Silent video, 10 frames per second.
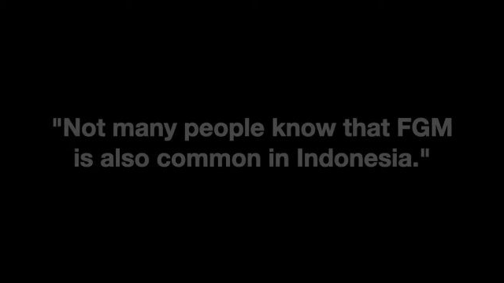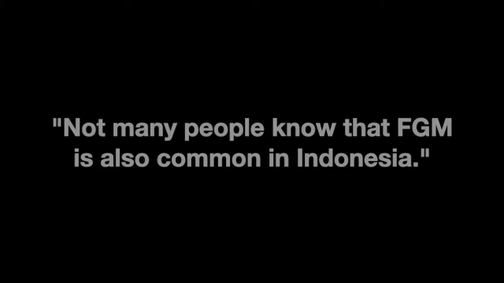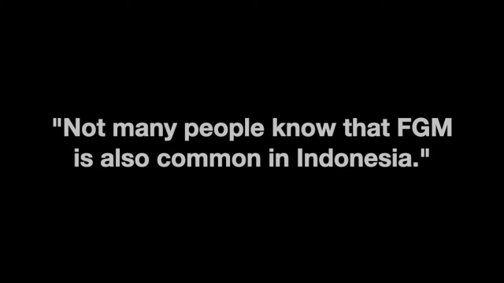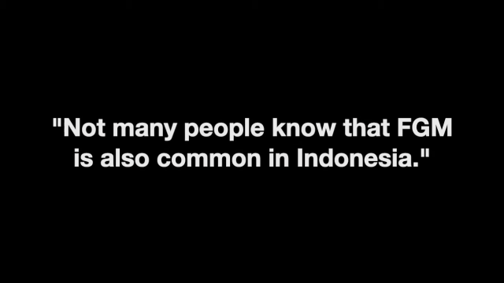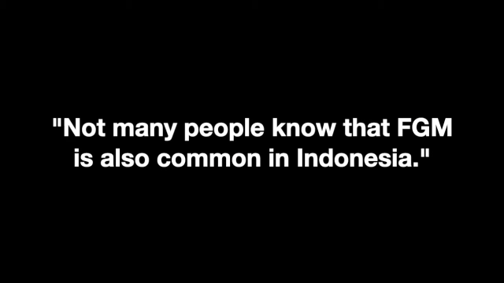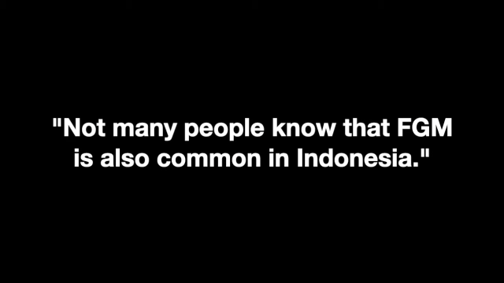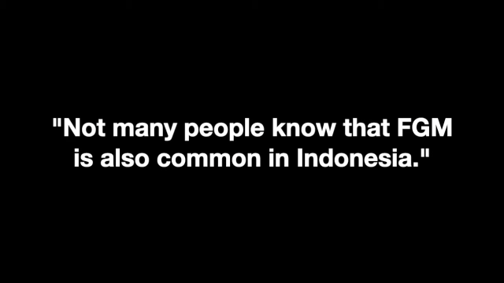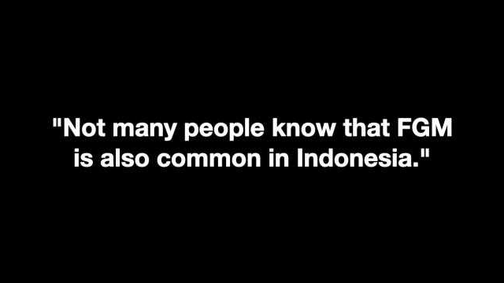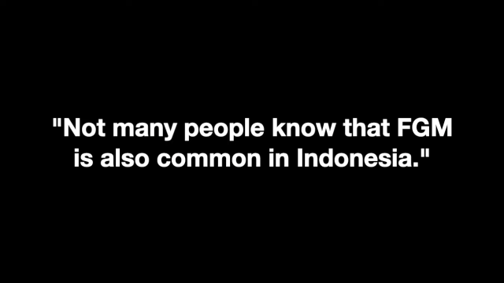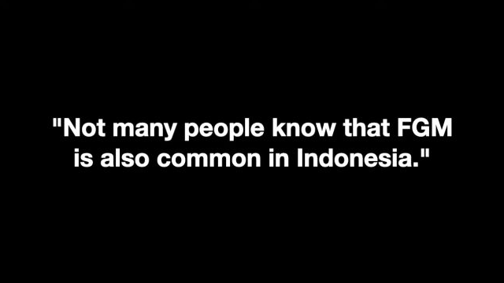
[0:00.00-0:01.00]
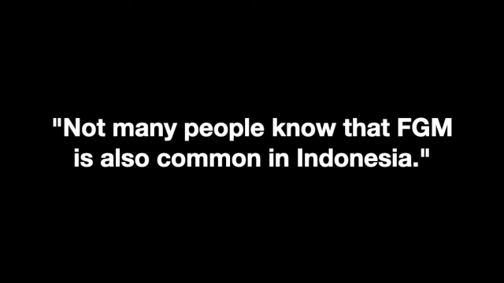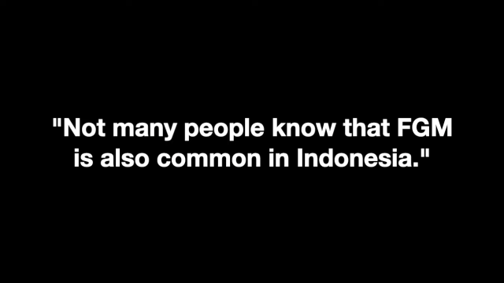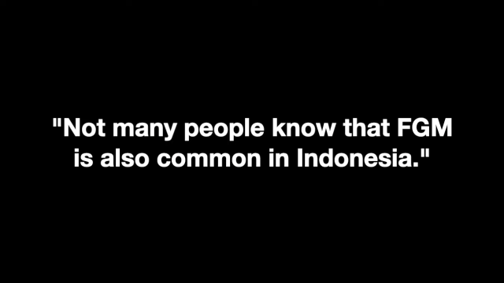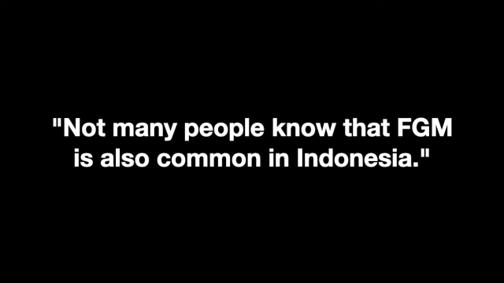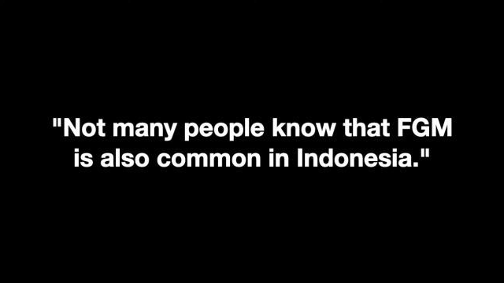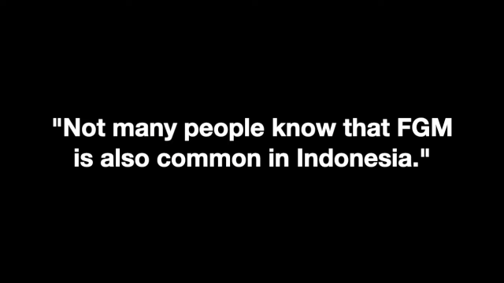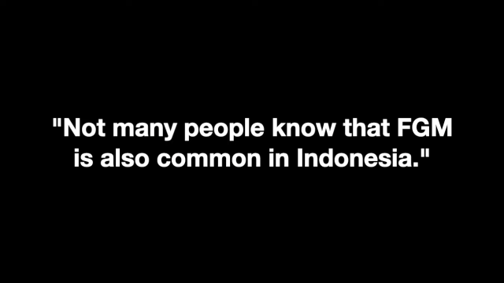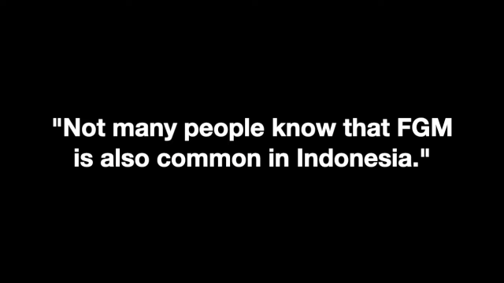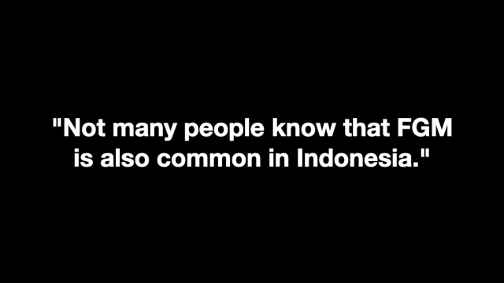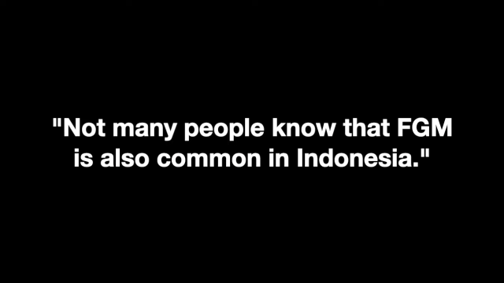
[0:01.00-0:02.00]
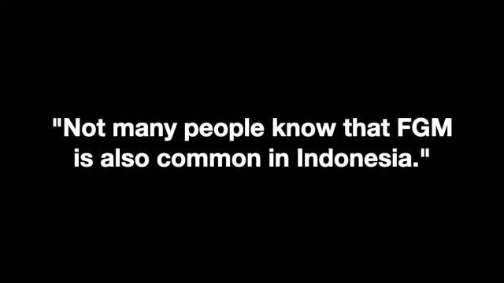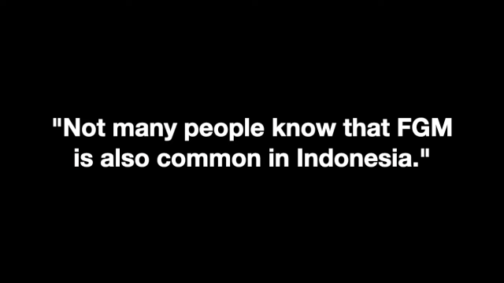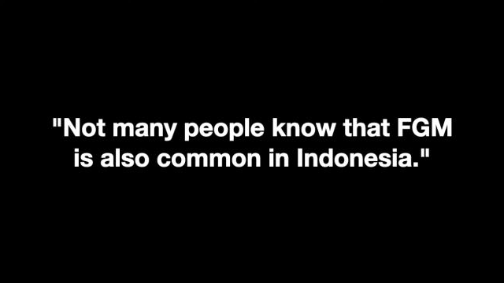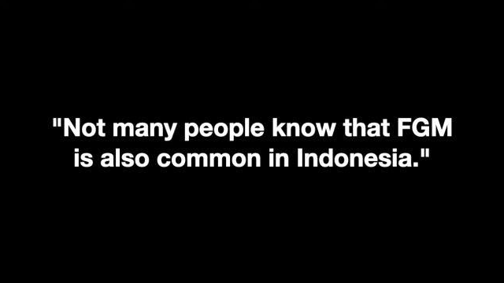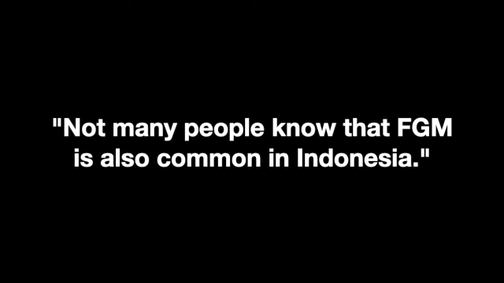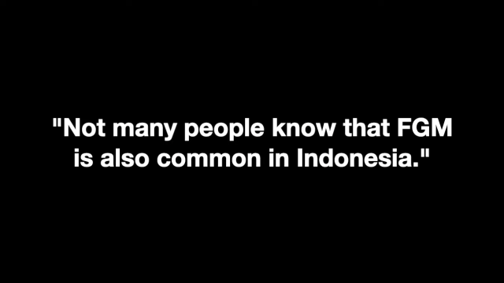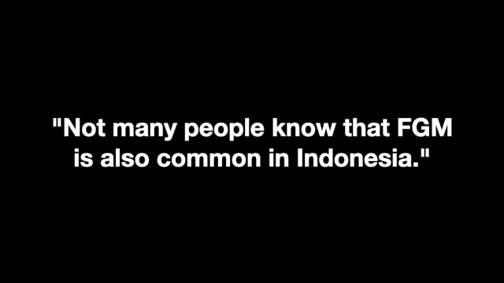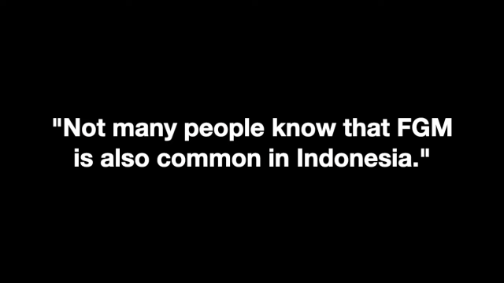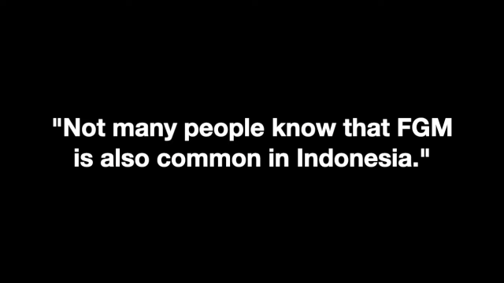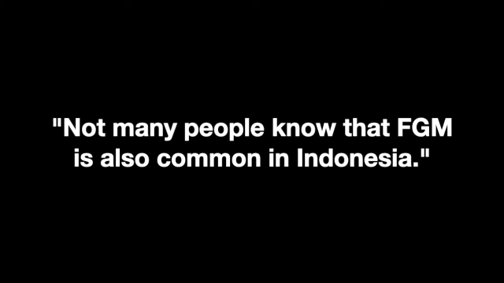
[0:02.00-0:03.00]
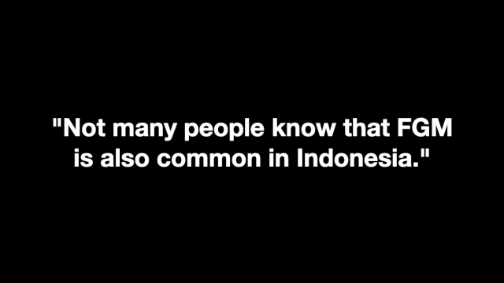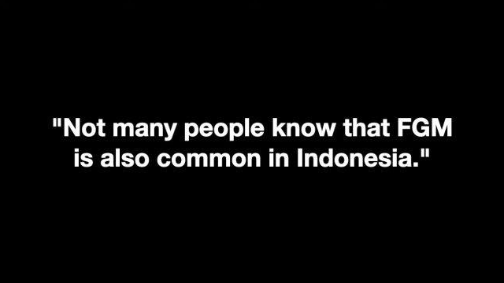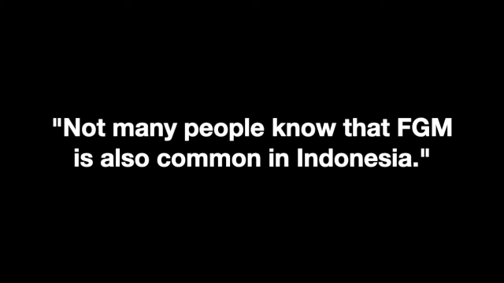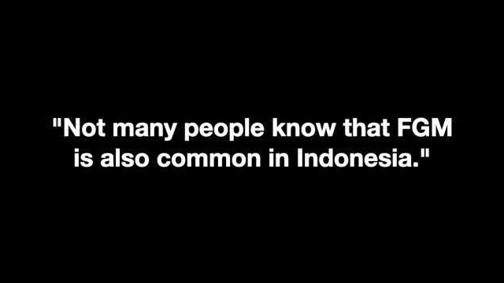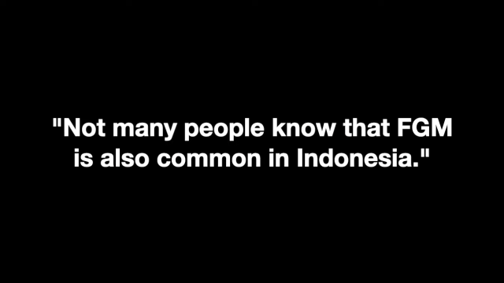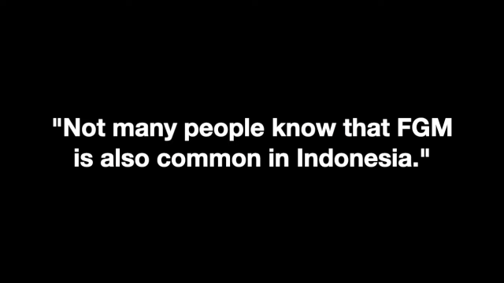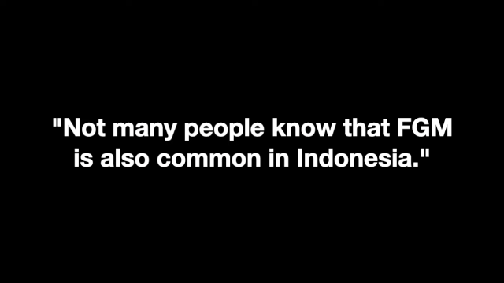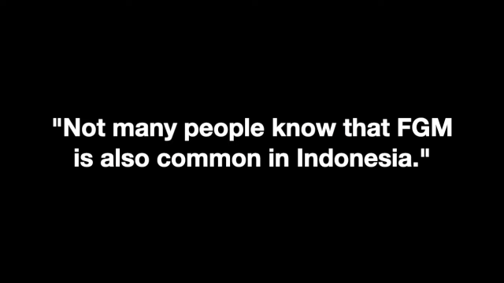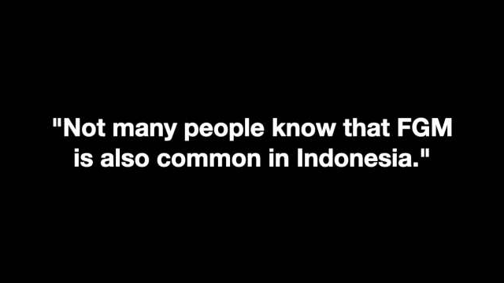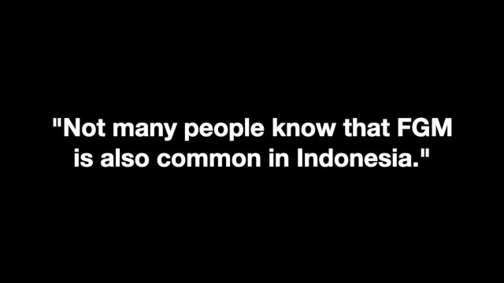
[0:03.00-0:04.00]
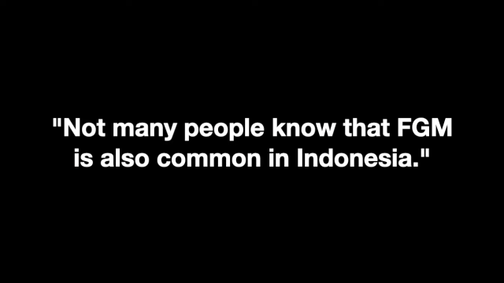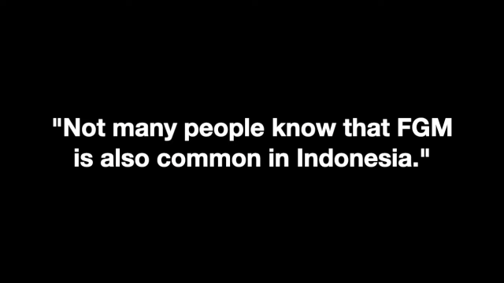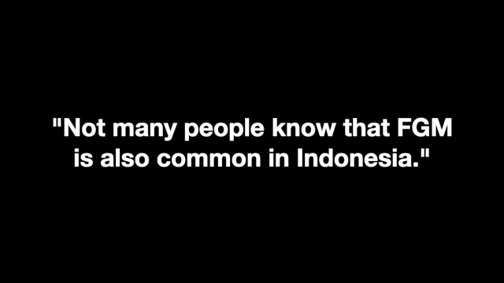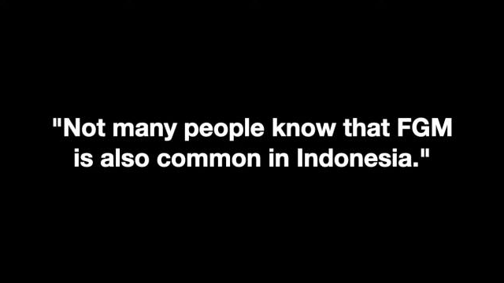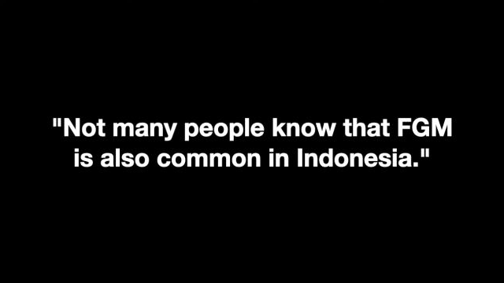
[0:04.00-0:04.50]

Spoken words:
Nobody's mouth can be seen.